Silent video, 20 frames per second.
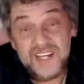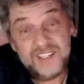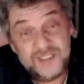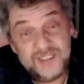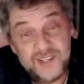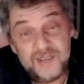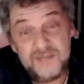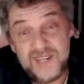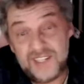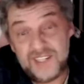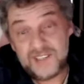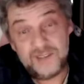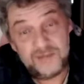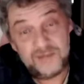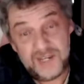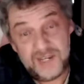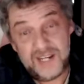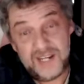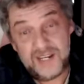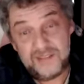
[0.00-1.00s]
I've made
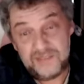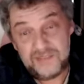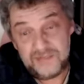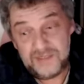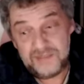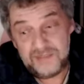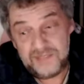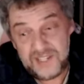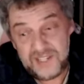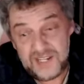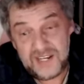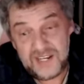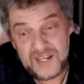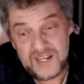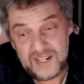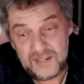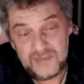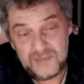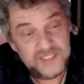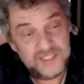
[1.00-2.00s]
some
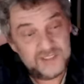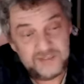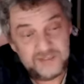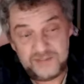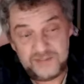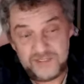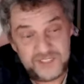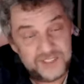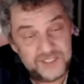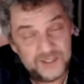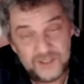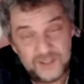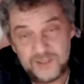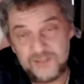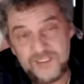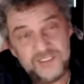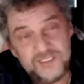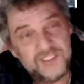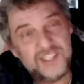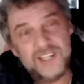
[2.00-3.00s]
enemies of
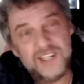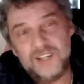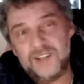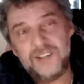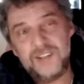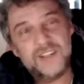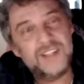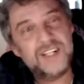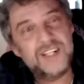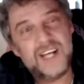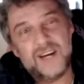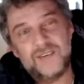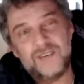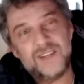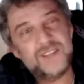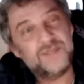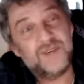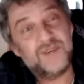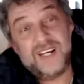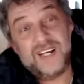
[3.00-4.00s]
photographers in London now
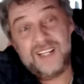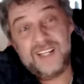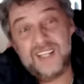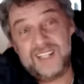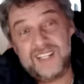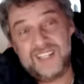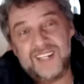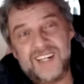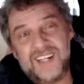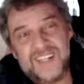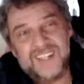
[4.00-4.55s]
as well.